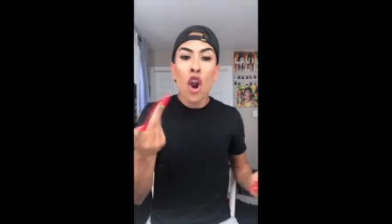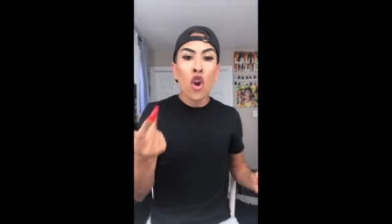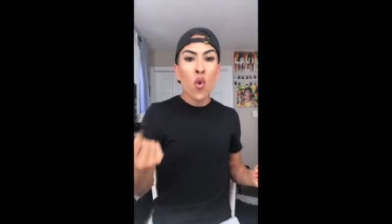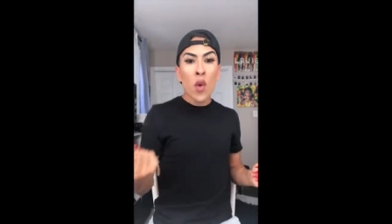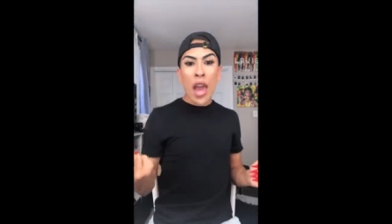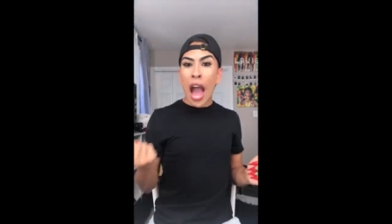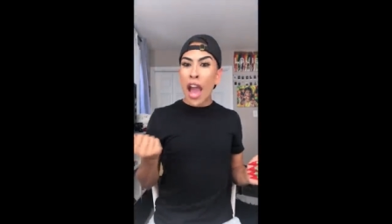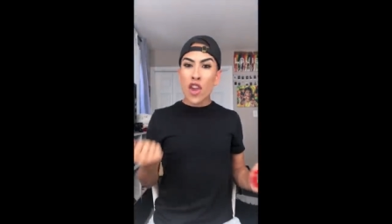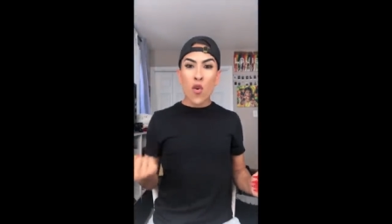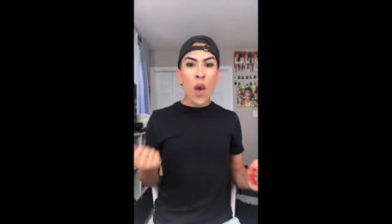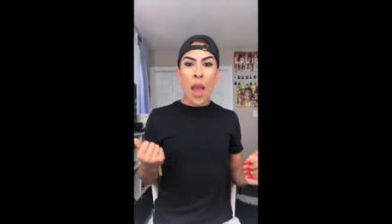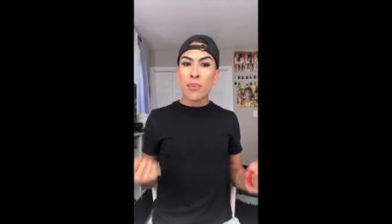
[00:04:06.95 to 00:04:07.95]
Louie, how do
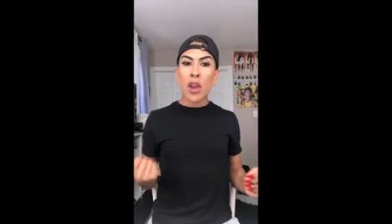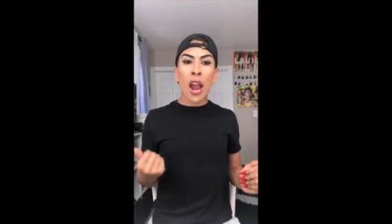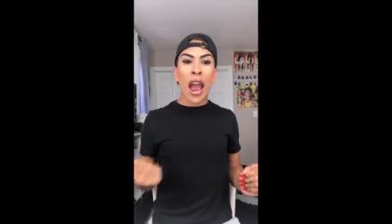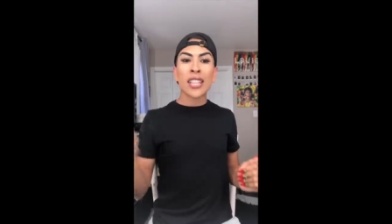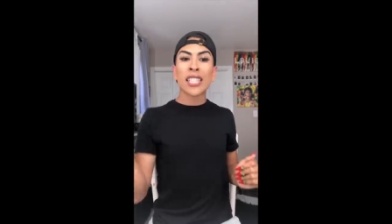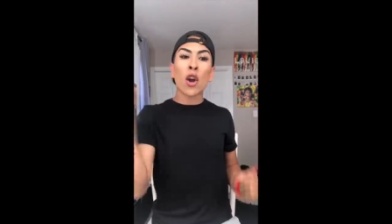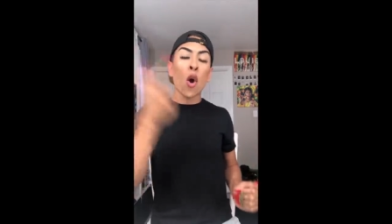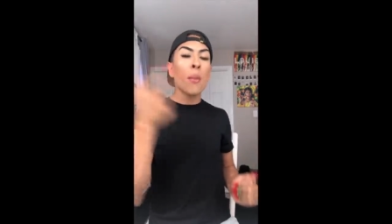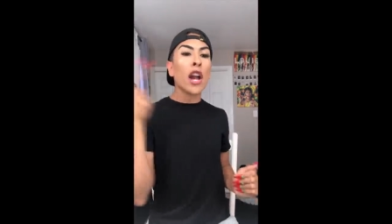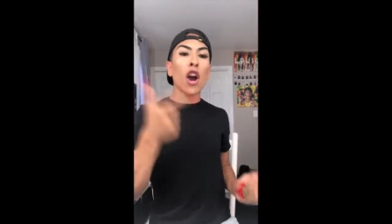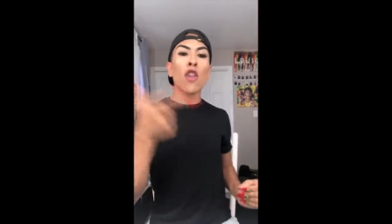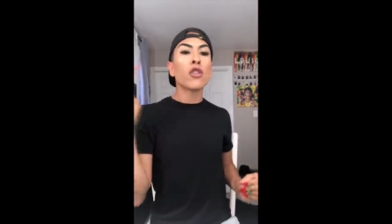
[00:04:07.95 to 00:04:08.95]
you wipe your ass? Like, oh
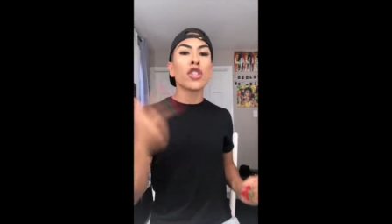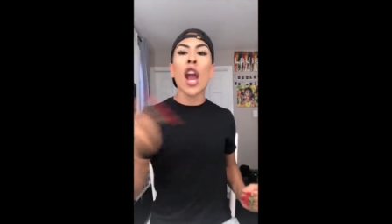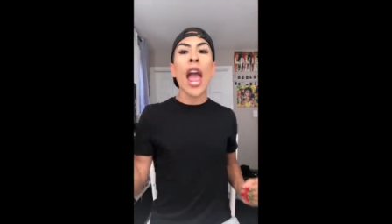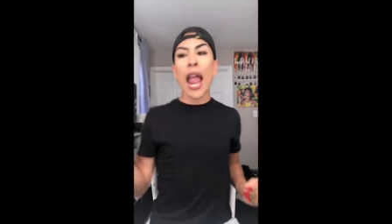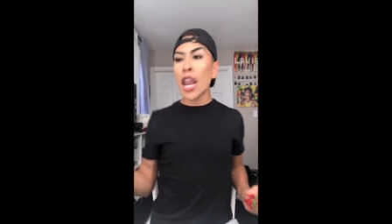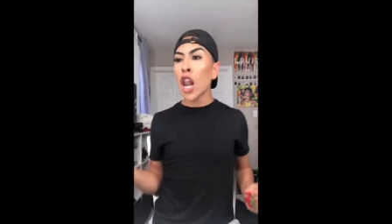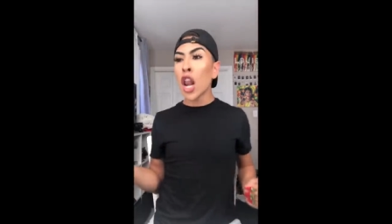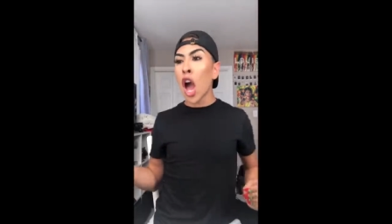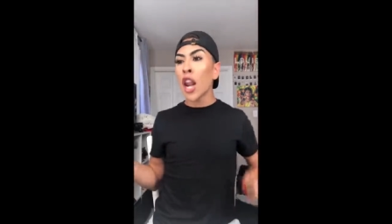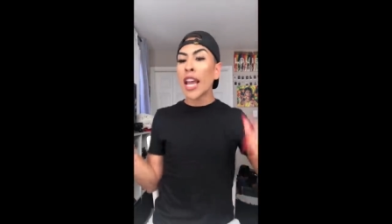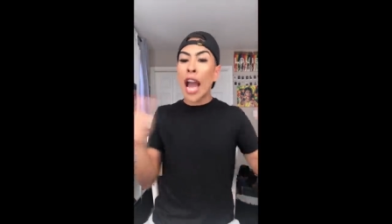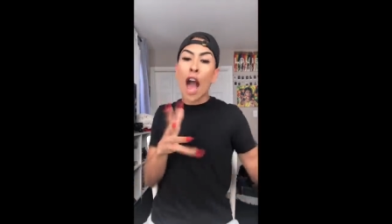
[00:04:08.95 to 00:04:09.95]
my god, those are hella
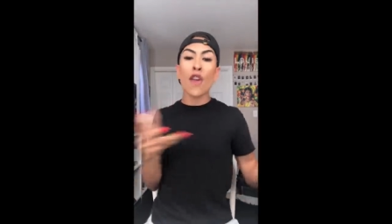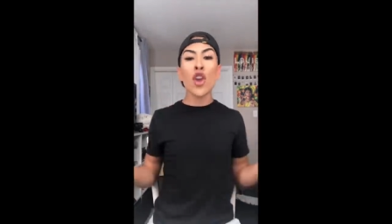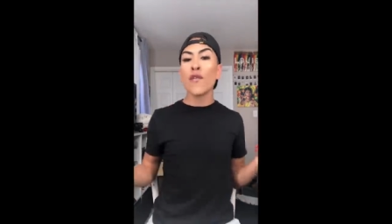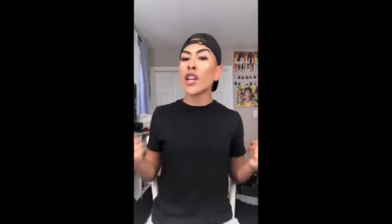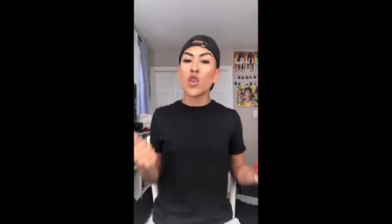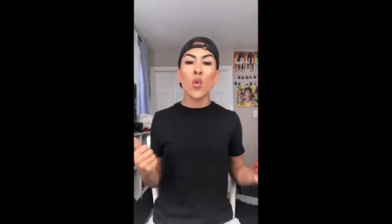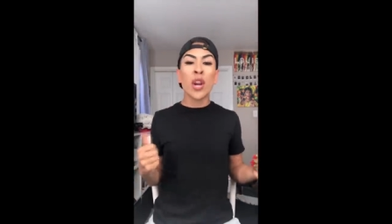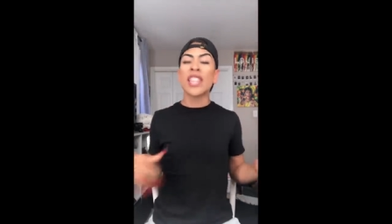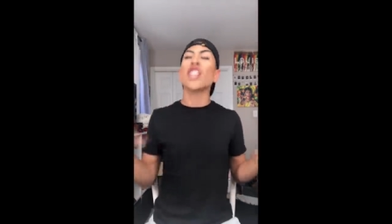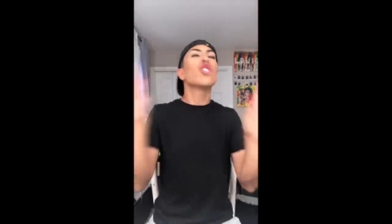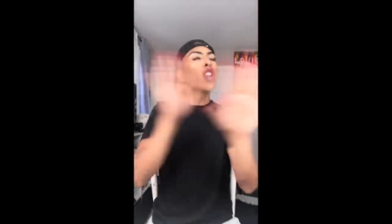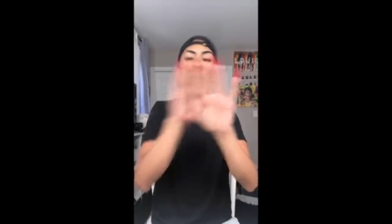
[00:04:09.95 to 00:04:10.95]
long. Like, how do you even do
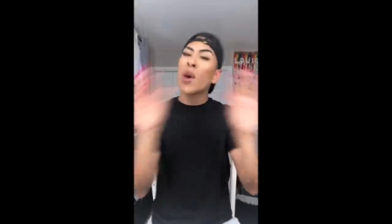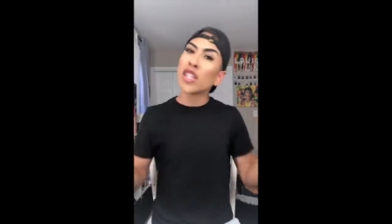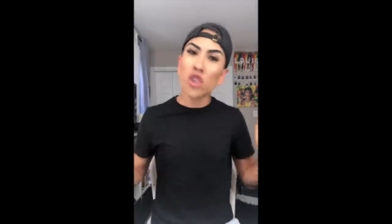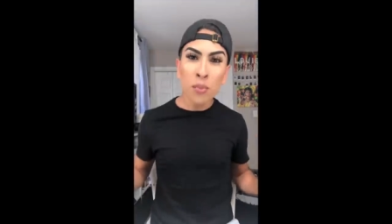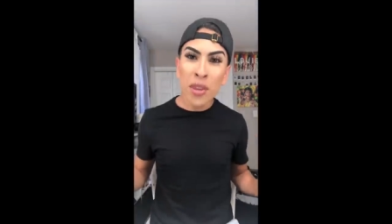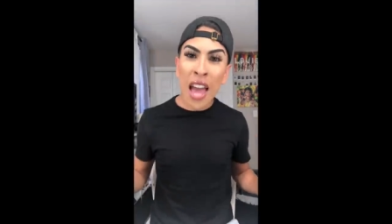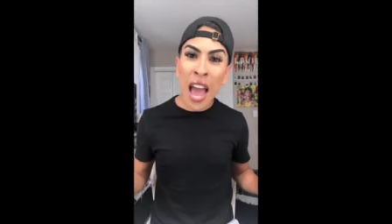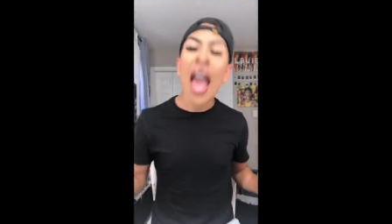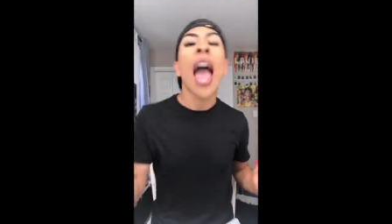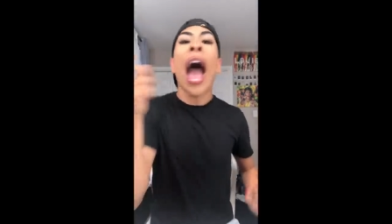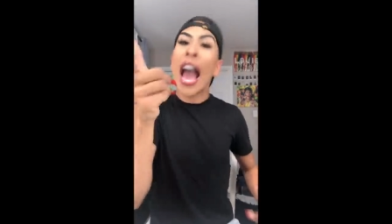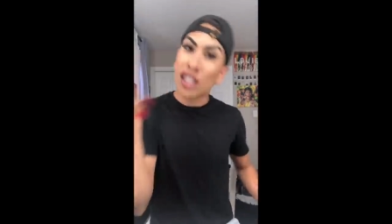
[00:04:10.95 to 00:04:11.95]
anything? You know what, stupida?
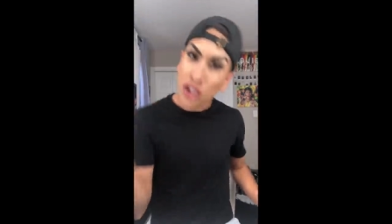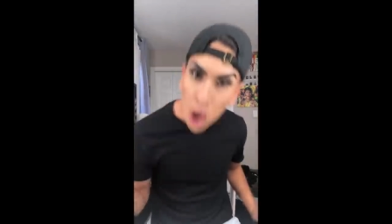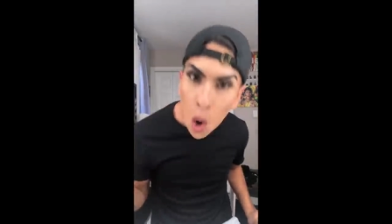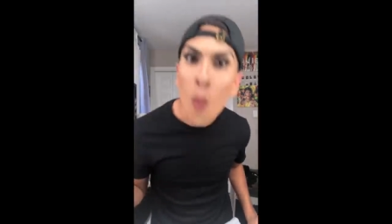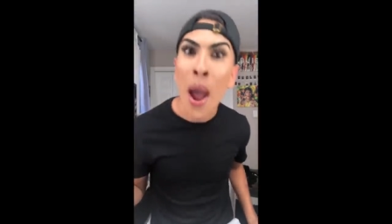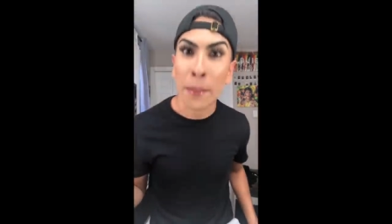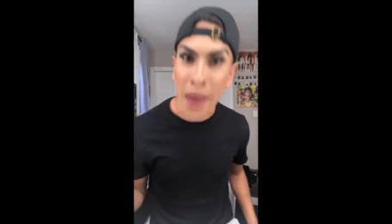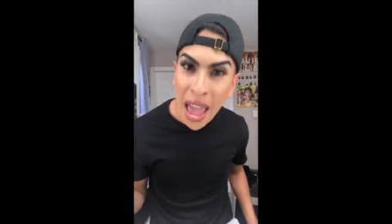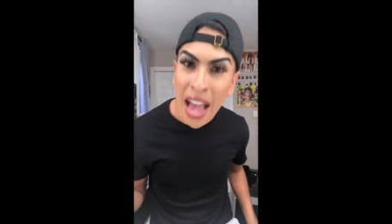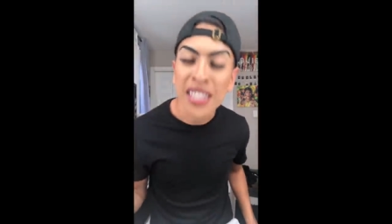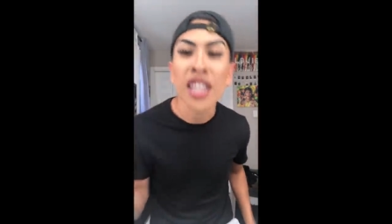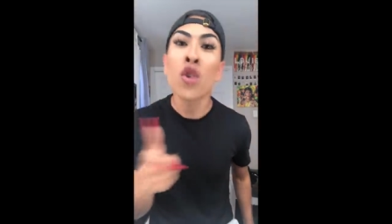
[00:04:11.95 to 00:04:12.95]
I don't wipe my
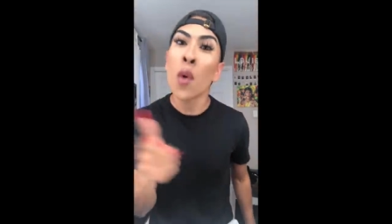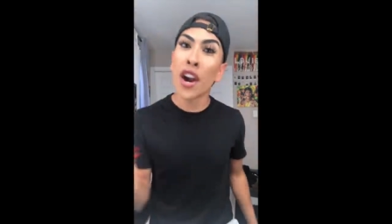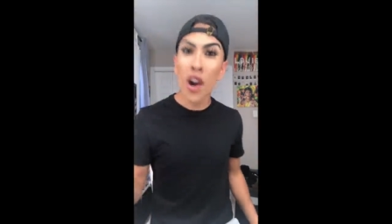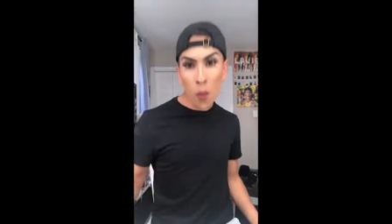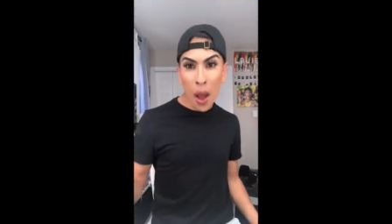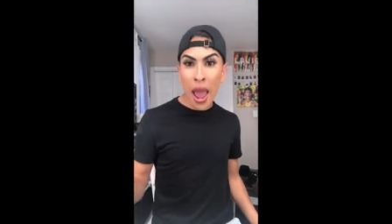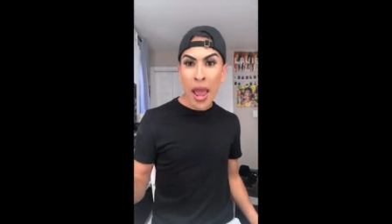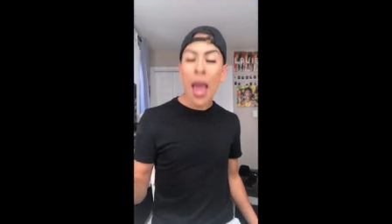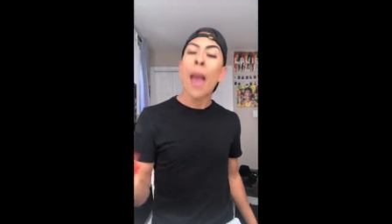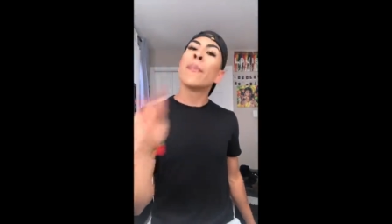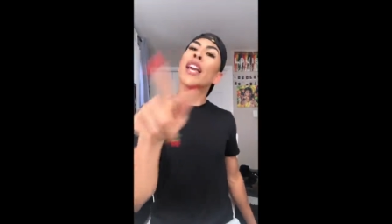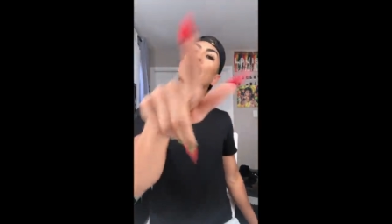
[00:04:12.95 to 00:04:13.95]
ass. And you wanna know why?
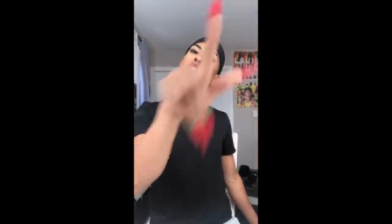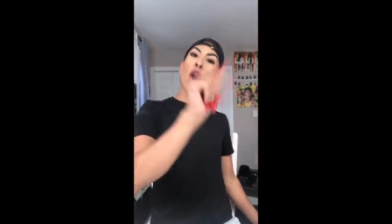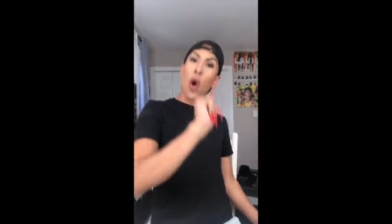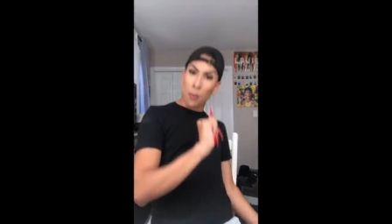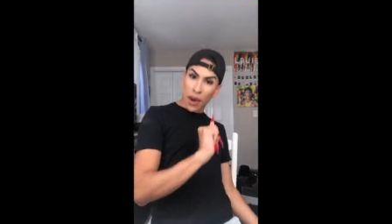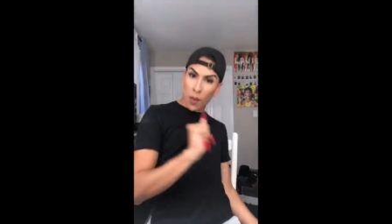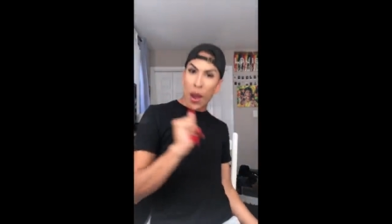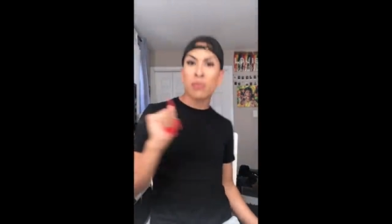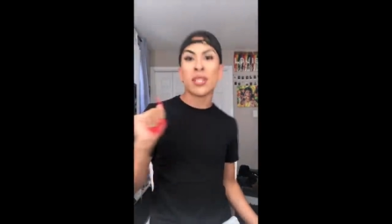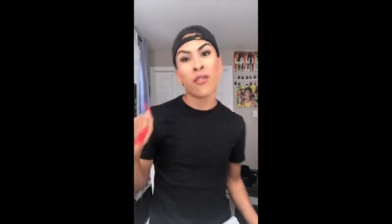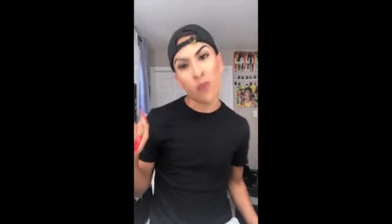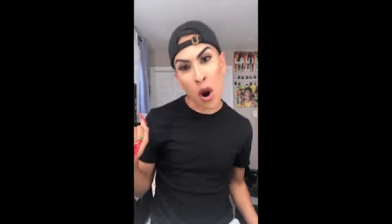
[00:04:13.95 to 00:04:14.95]
Because your hombre
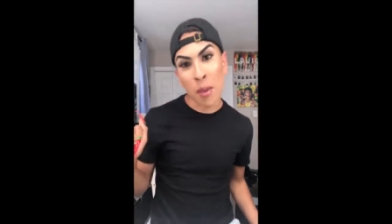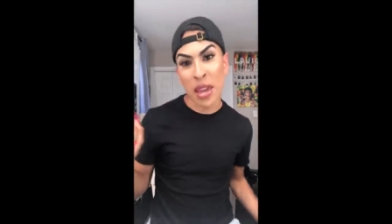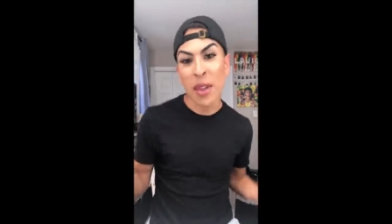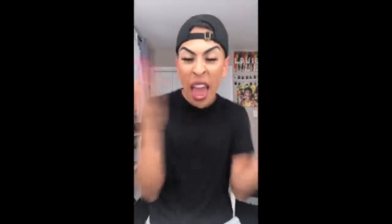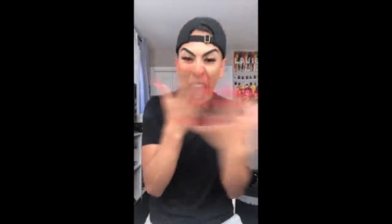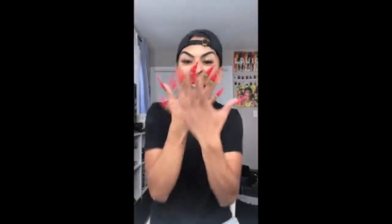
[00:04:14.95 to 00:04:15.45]
wipes it for me.